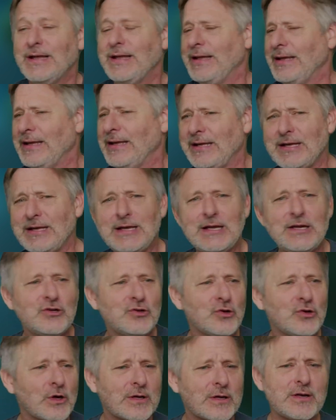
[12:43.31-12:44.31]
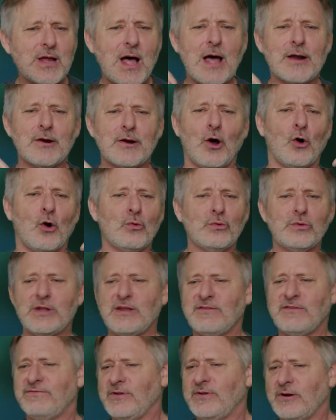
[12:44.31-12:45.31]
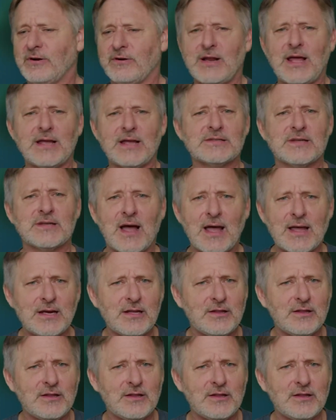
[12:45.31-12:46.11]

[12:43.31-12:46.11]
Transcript: He took not only fear and anxiety,